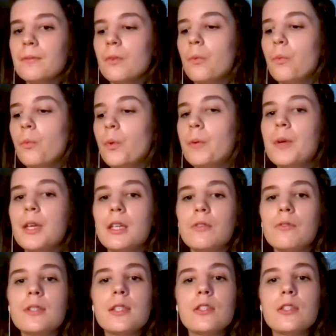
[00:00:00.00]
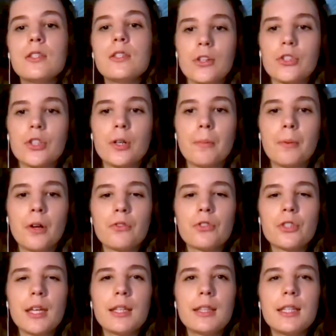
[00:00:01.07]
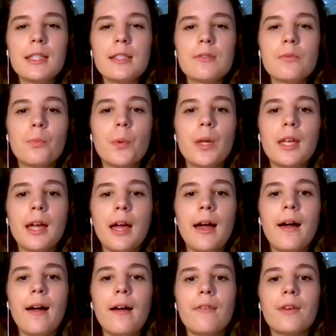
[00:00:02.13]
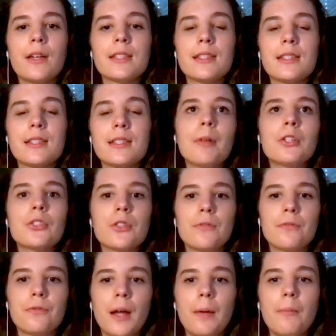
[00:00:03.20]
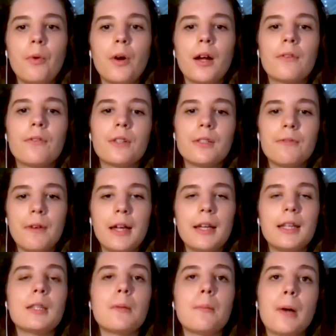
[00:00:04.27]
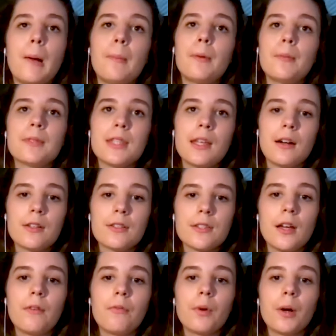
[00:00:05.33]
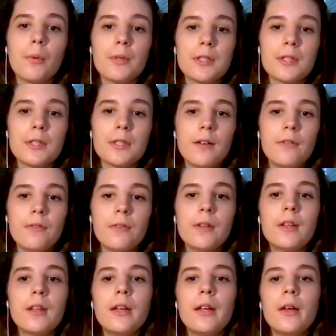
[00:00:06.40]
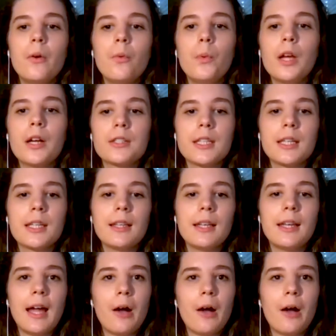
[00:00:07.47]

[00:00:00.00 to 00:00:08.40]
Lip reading: When we use a structured approach like this, we have established a framework for defining the problems that our software will solve. We articulate how